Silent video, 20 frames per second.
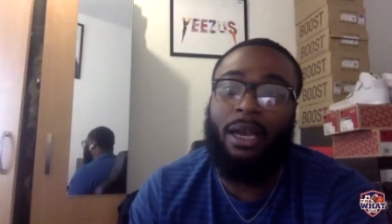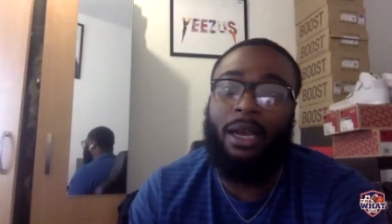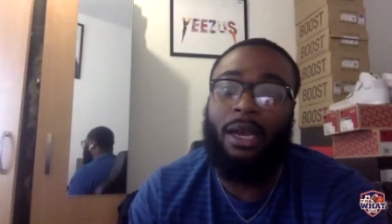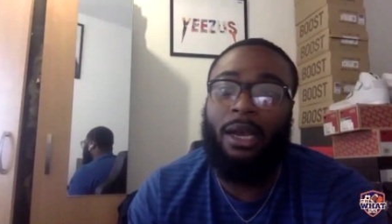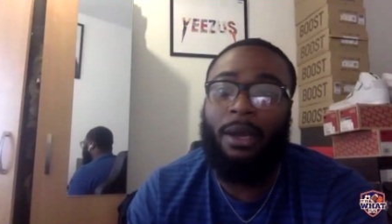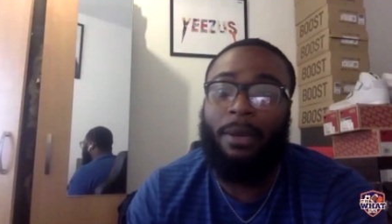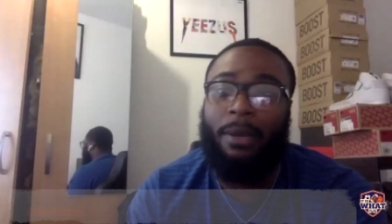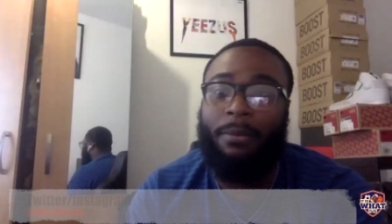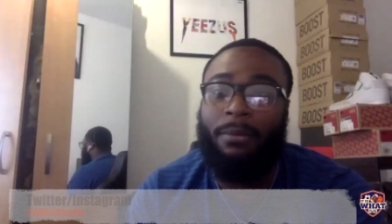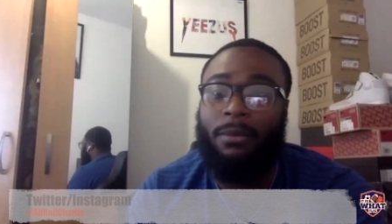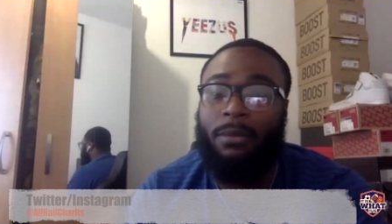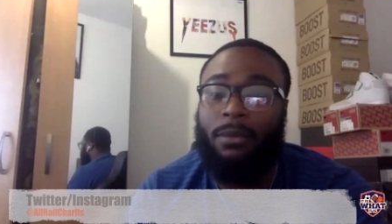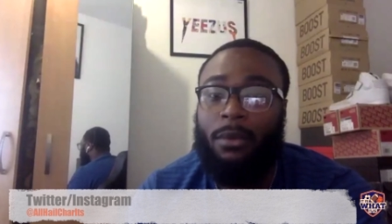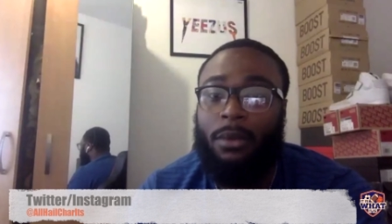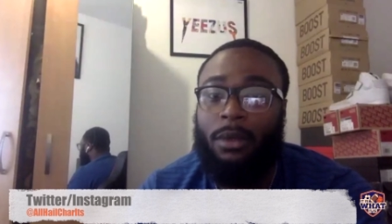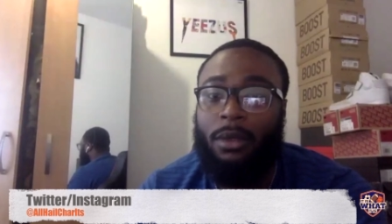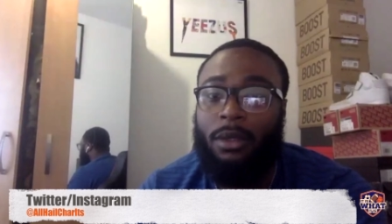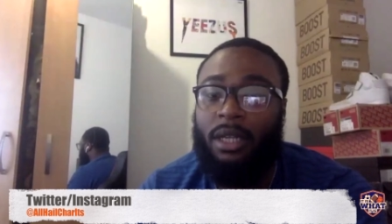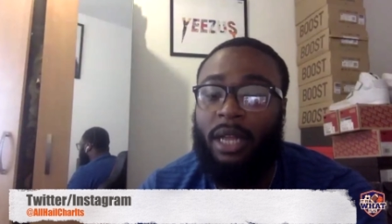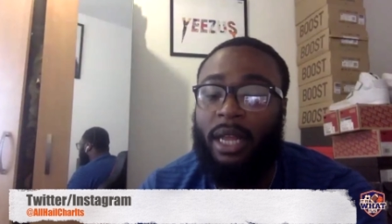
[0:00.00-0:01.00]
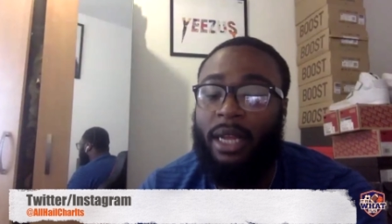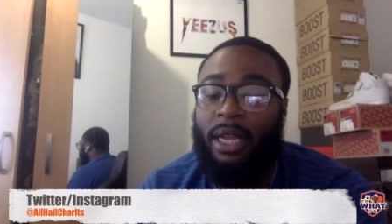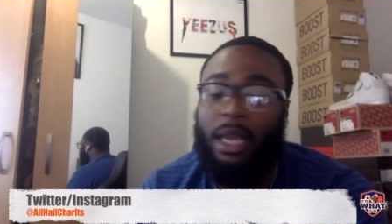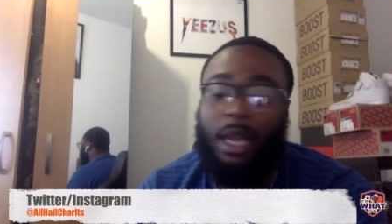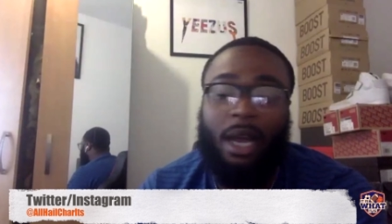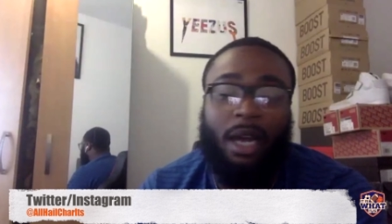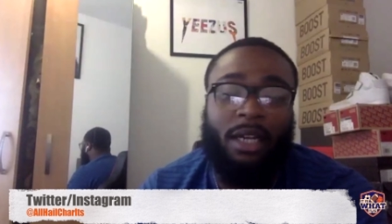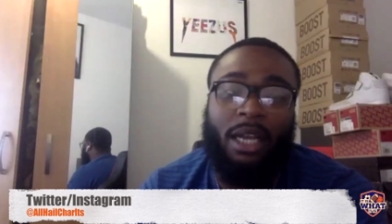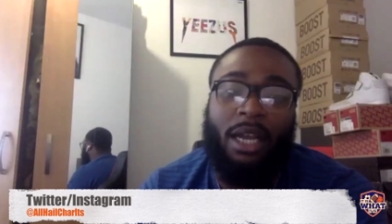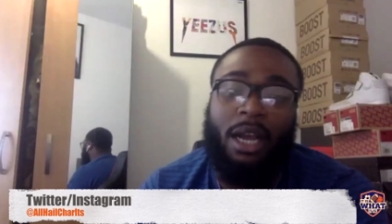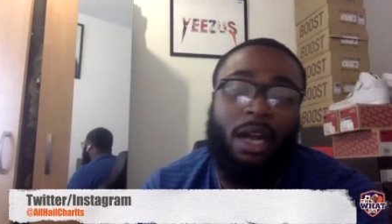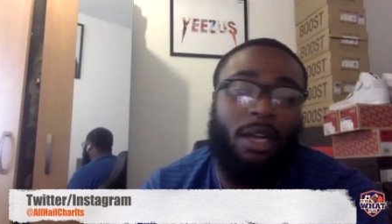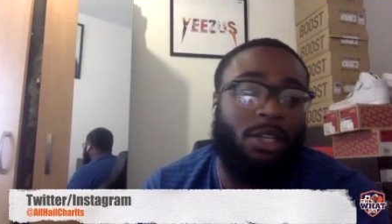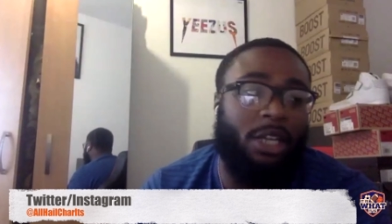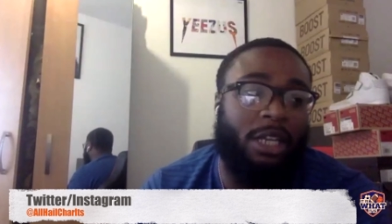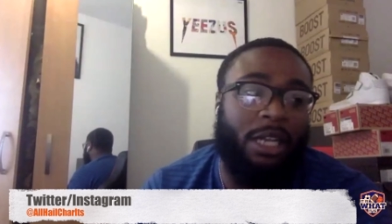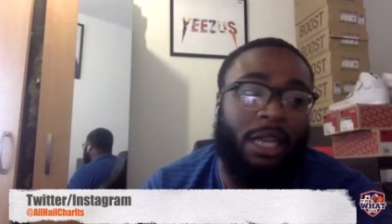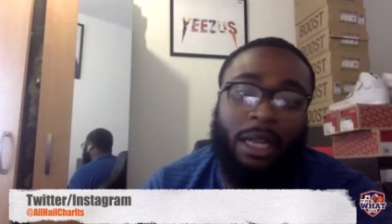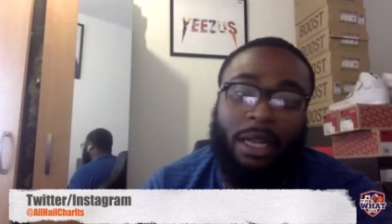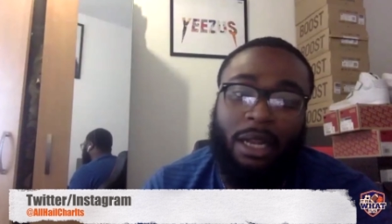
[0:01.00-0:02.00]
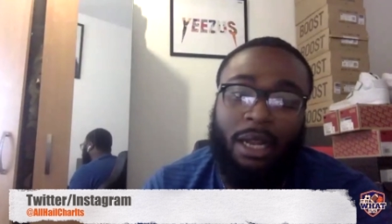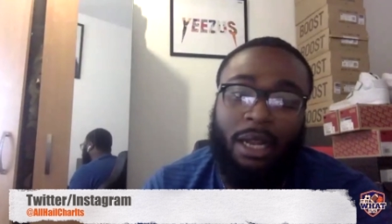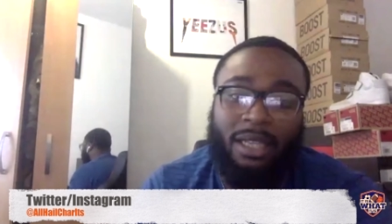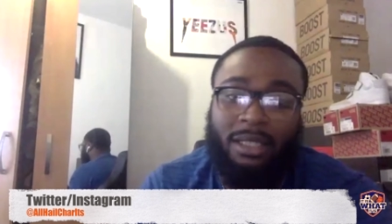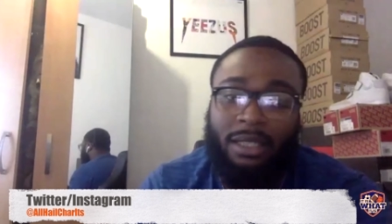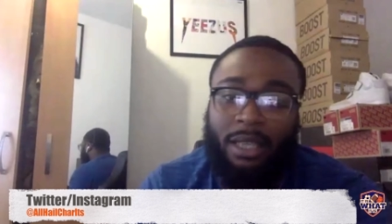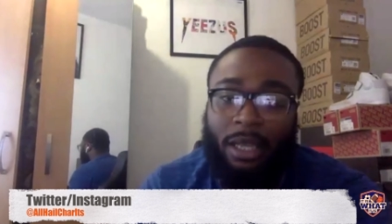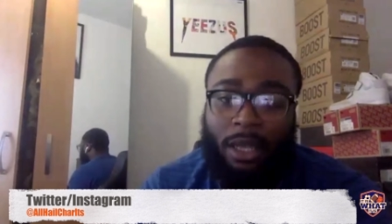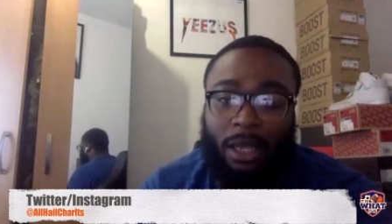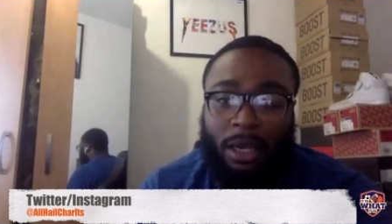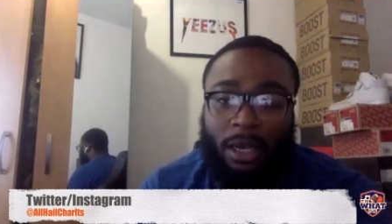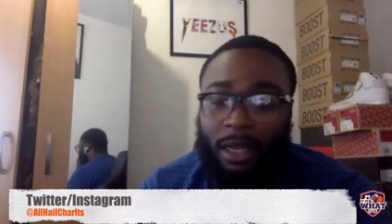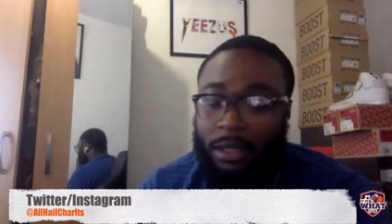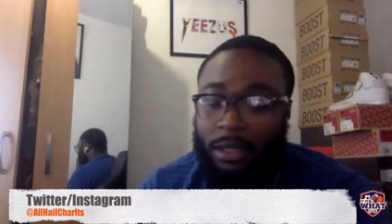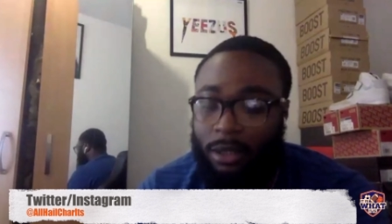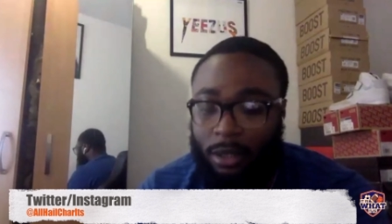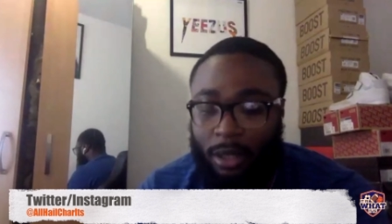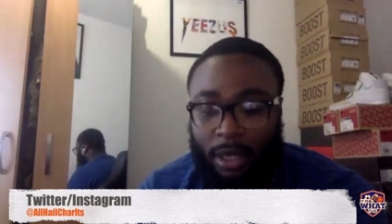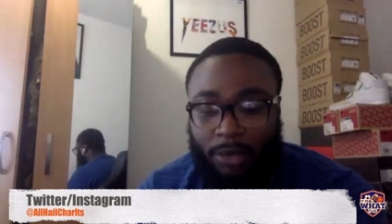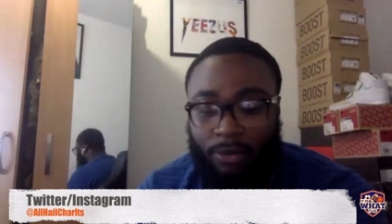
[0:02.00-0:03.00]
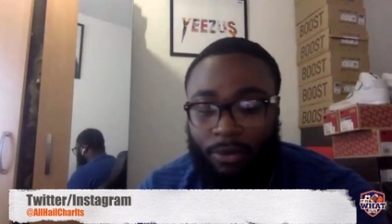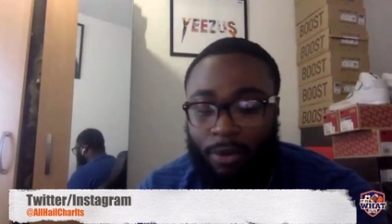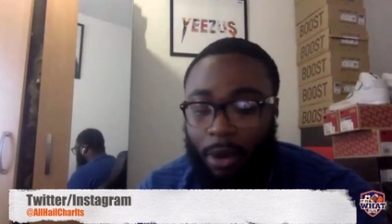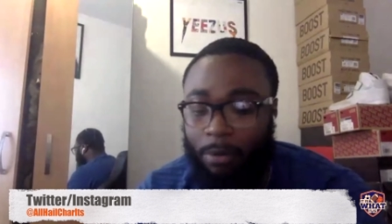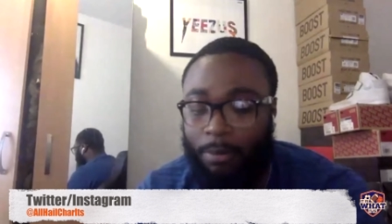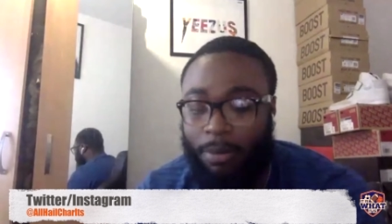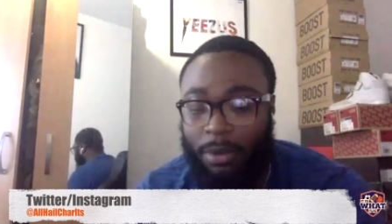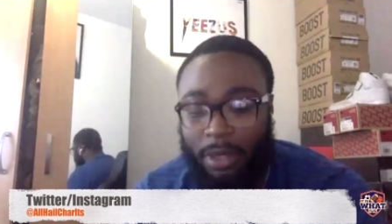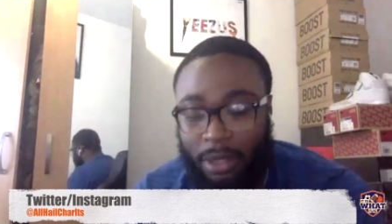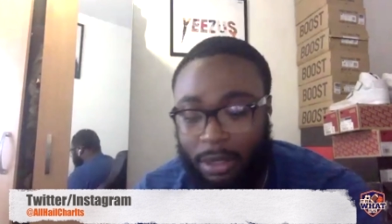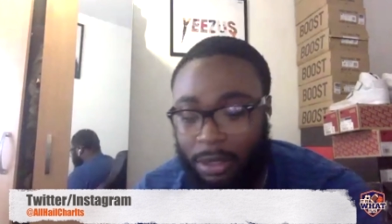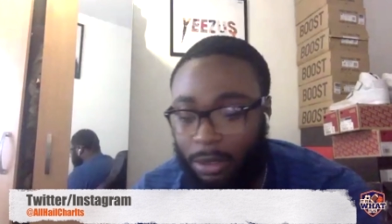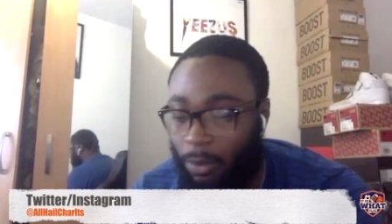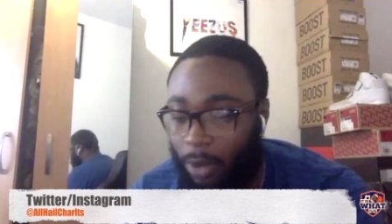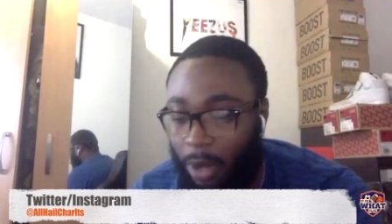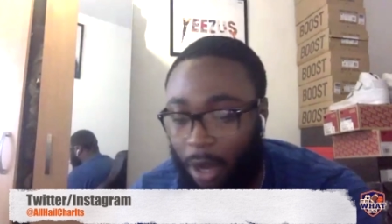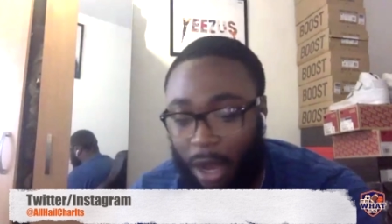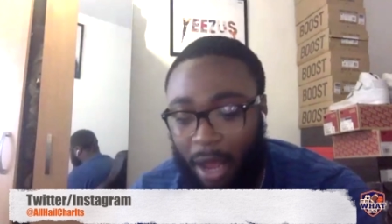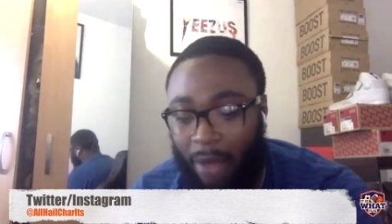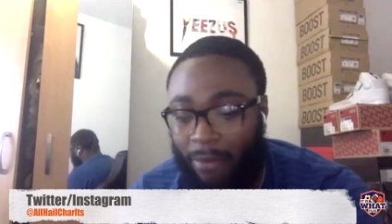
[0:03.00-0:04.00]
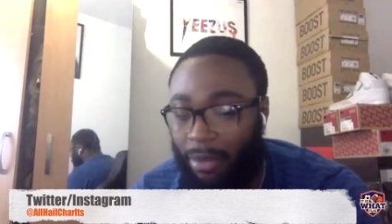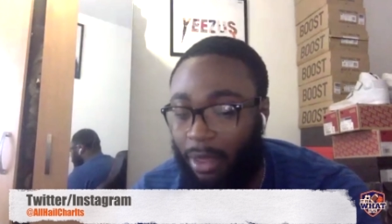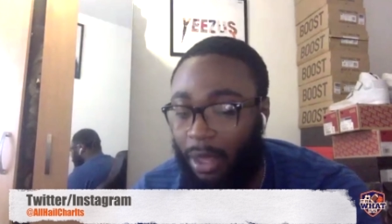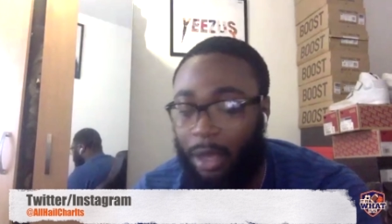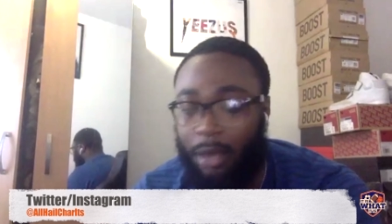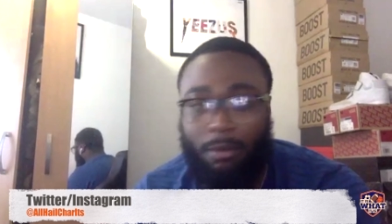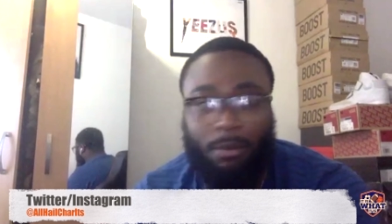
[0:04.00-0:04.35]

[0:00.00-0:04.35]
Um, they, they can't they can't do that in the next next next round, please. We can't have that.